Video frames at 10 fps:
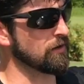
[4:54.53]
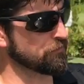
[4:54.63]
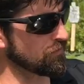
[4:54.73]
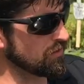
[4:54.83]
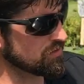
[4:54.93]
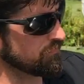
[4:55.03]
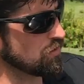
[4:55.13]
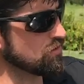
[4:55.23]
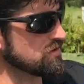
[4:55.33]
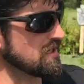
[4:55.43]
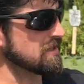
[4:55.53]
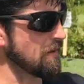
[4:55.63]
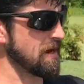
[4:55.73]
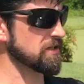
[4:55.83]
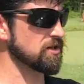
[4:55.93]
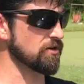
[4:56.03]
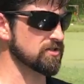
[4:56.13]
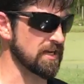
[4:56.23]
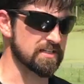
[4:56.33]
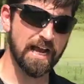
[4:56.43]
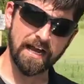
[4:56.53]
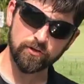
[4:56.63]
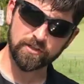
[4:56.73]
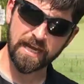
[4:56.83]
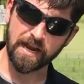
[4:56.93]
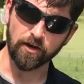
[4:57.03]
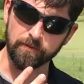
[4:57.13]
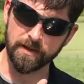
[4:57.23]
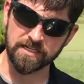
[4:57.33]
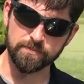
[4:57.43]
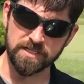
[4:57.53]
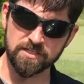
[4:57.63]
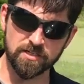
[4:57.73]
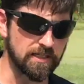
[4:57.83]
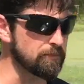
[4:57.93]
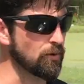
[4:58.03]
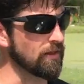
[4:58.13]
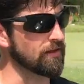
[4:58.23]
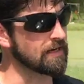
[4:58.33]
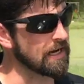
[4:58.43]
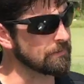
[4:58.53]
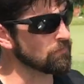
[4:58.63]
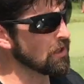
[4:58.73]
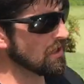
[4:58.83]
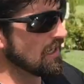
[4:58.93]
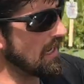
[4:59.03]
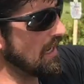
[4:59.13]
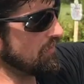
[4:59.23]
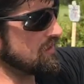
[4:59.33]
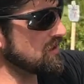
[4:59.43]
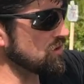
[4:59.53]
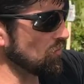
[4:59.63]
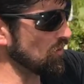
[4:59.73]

uh, for those of you who says, that makes no sense, I don't care. It makes me sleep well at night. Uh, this is a